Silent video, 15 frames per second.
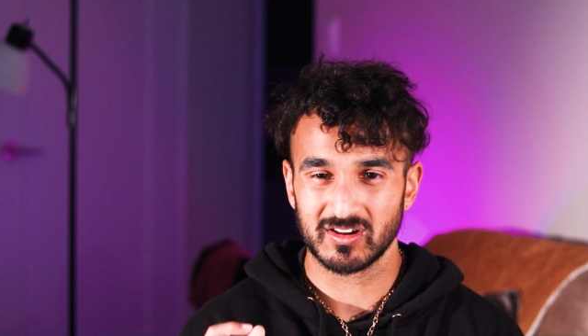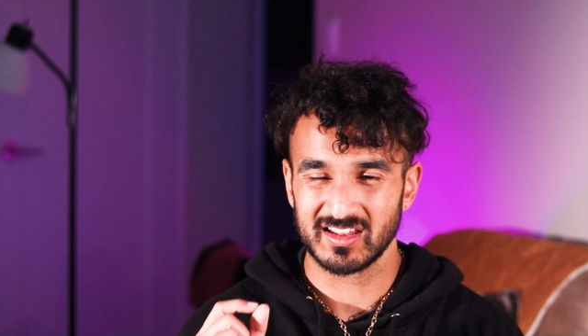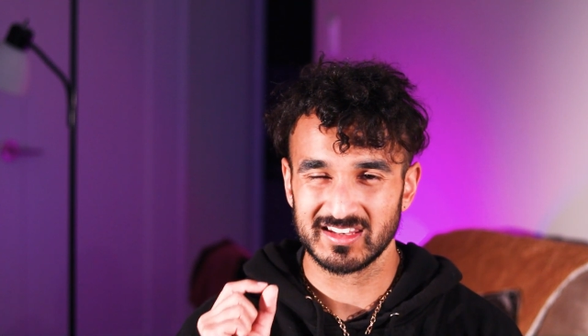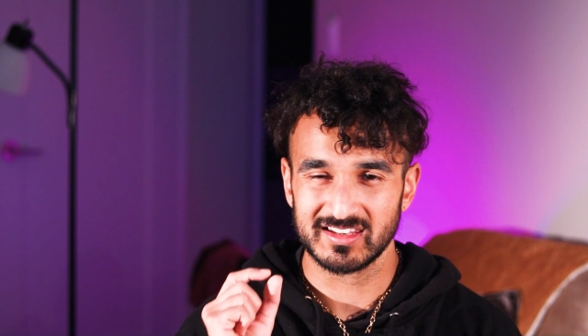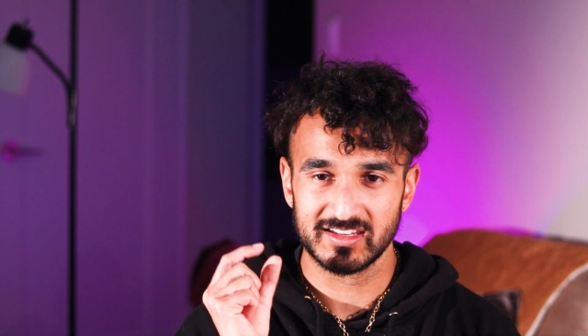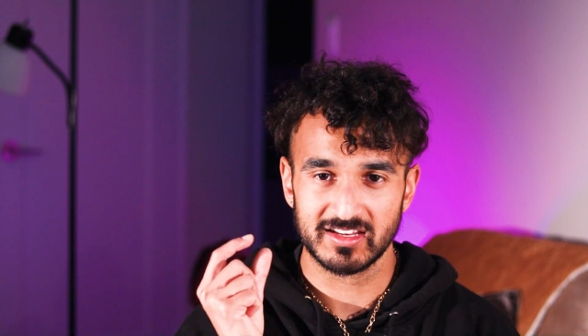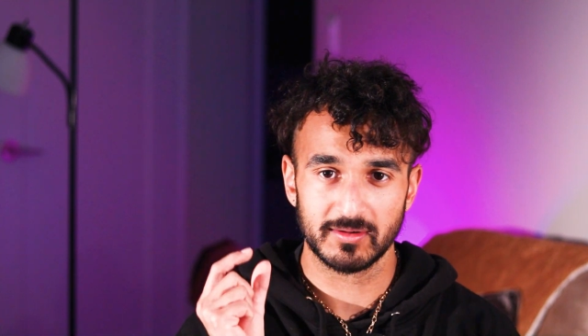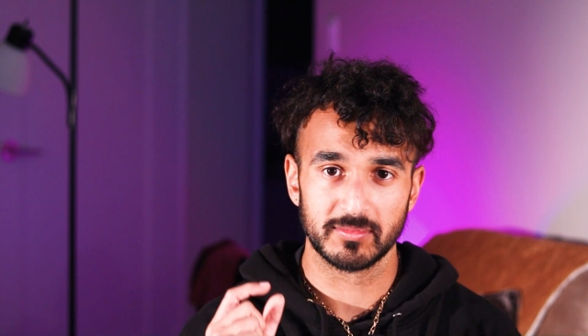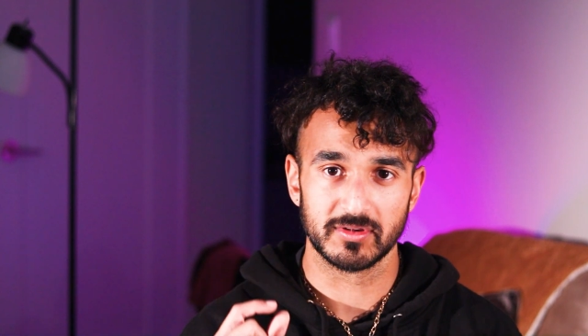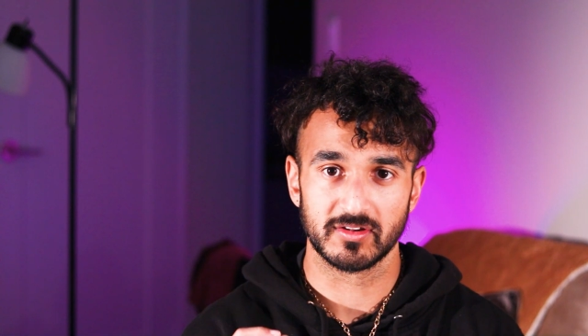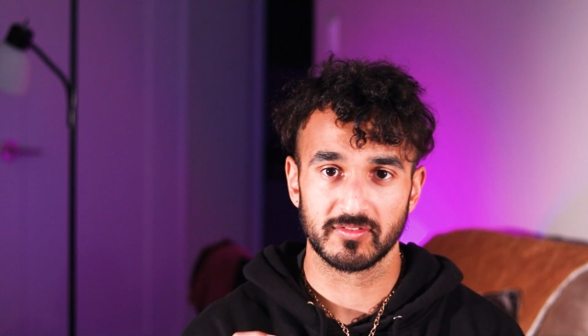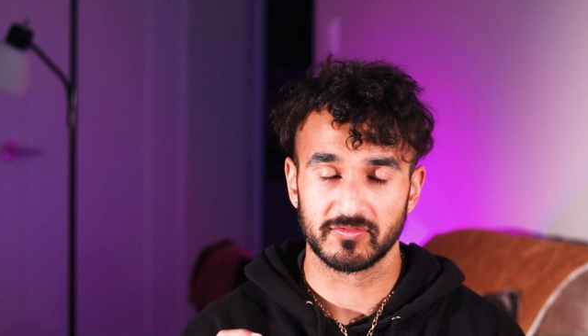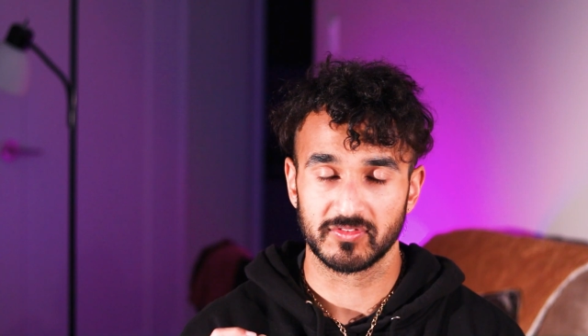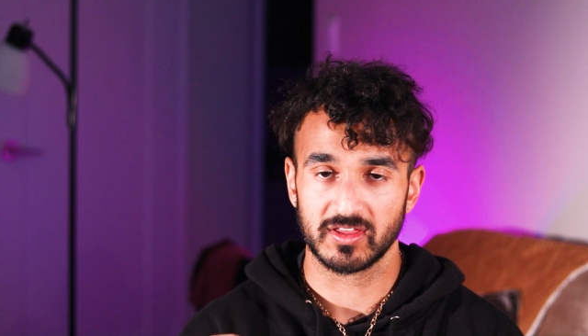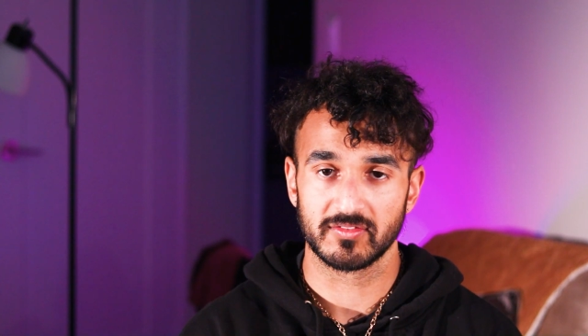a little bit
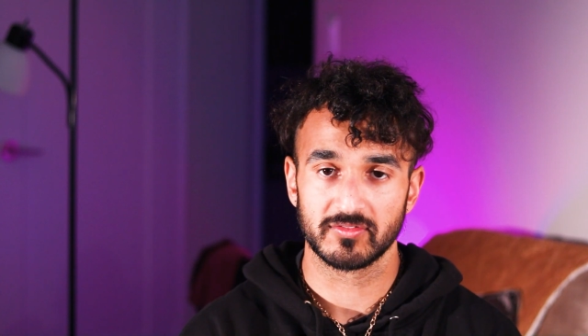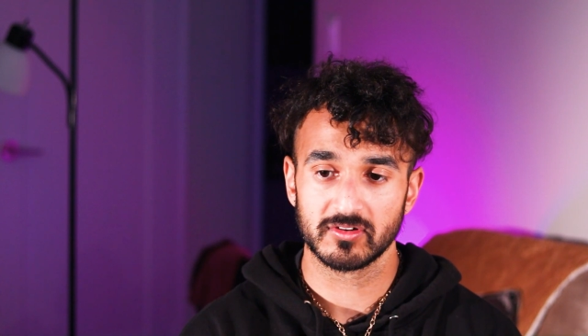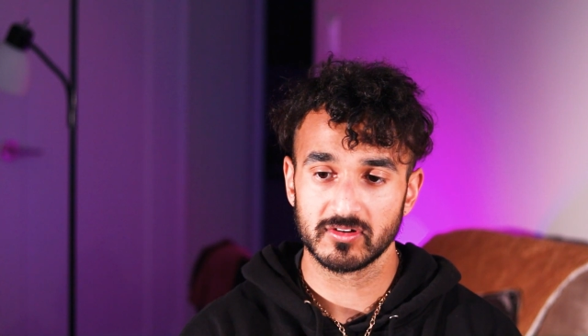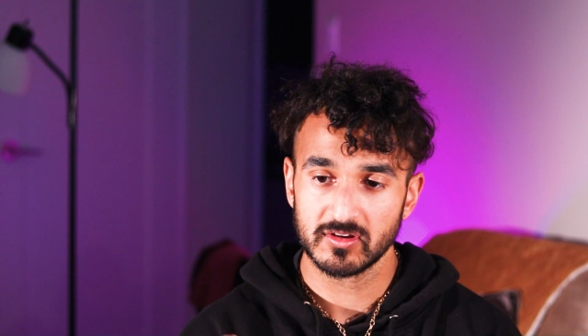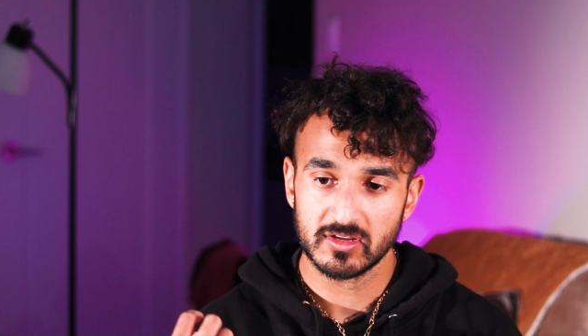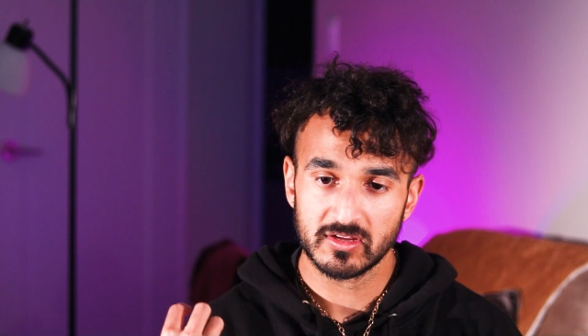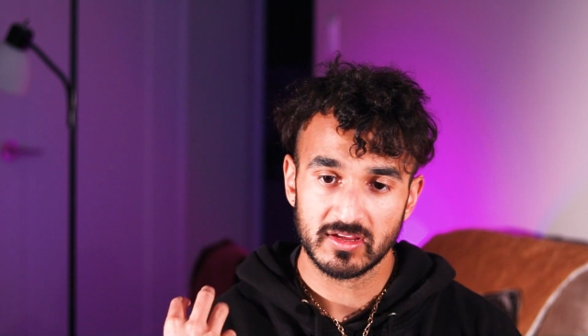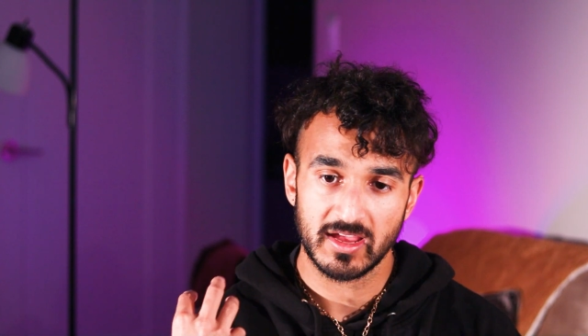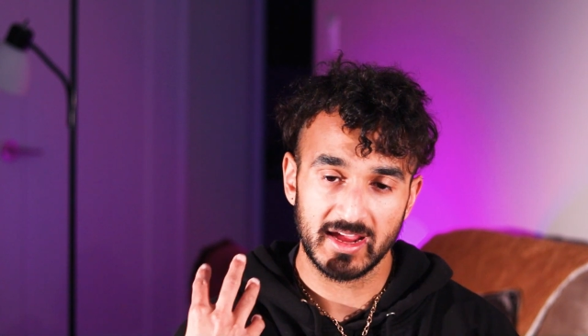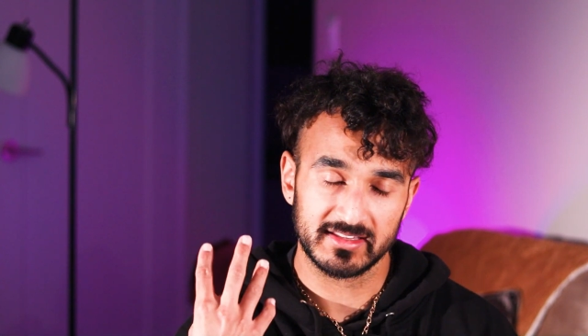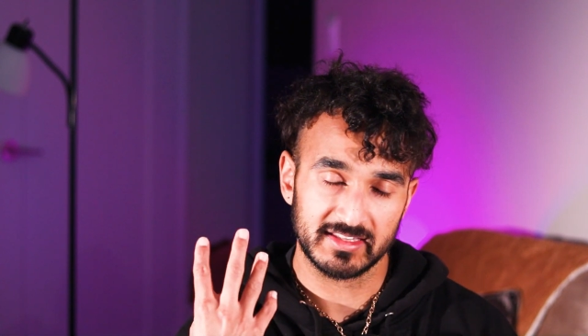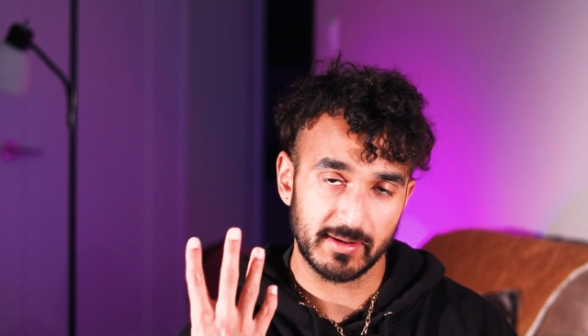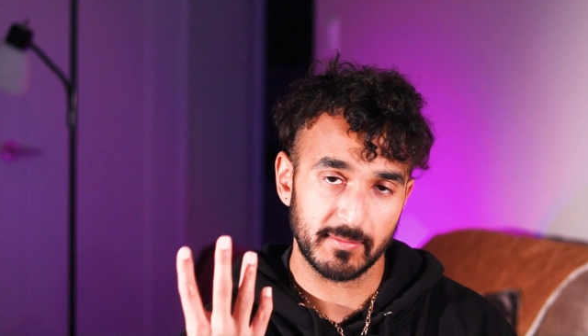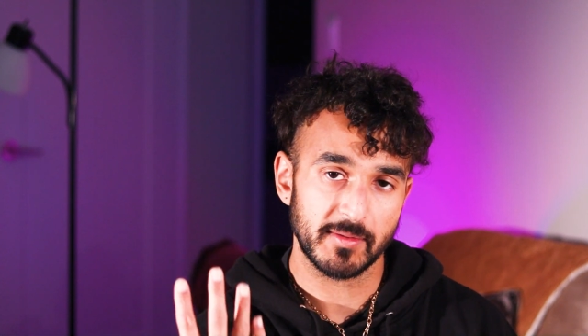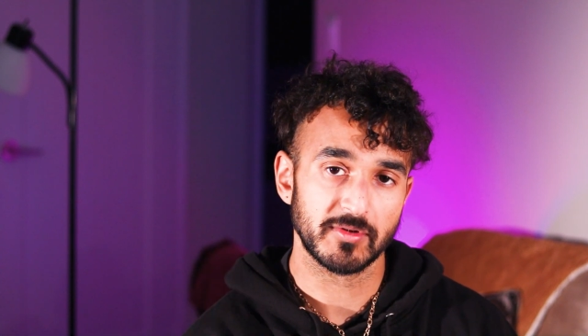of flavor, and
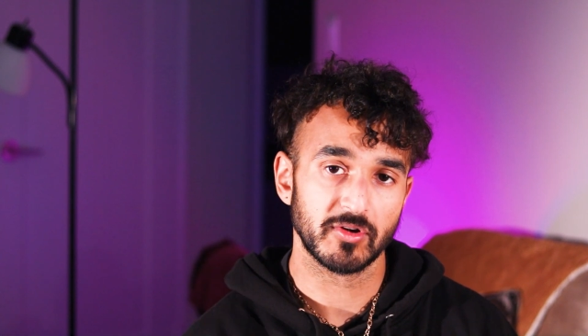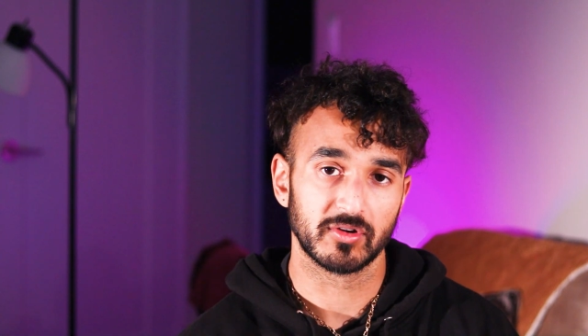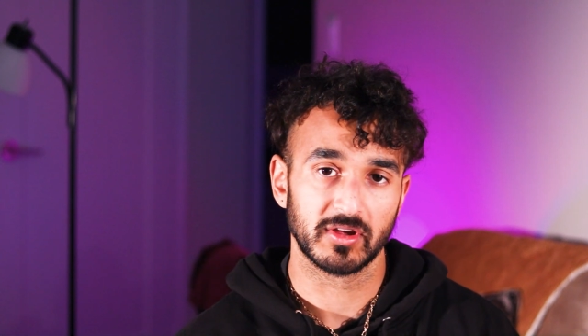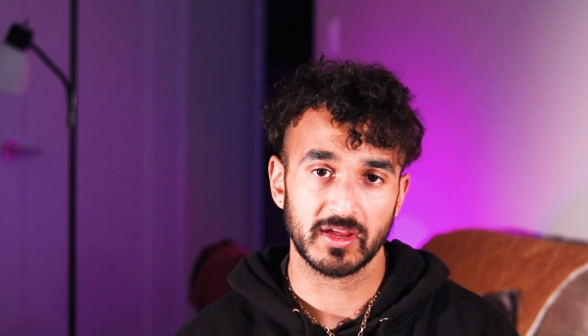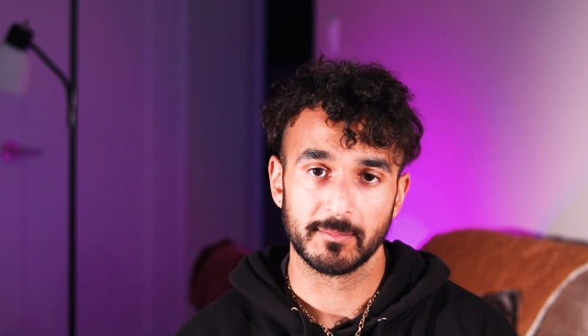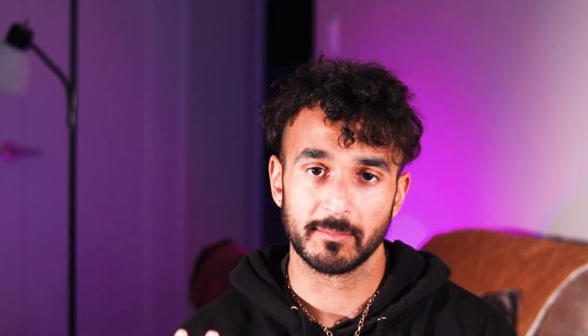that might be okay.